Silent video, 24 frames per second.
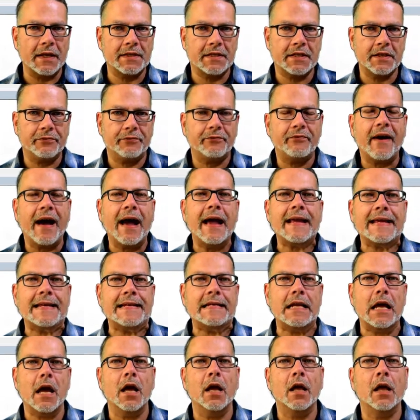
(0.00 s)

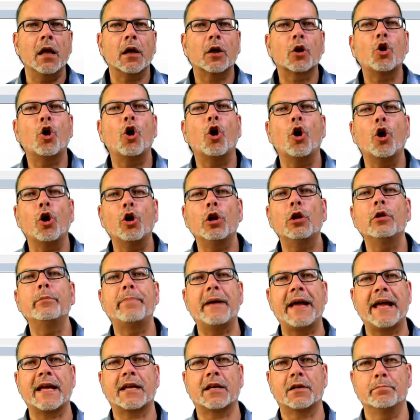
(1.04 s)
define a
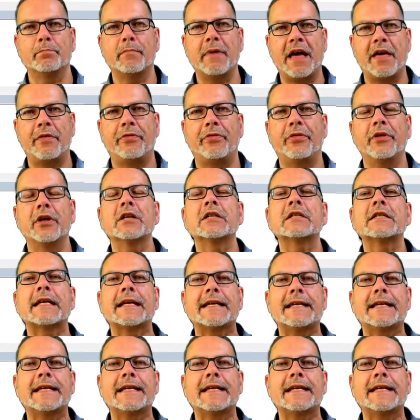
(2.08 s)
callback method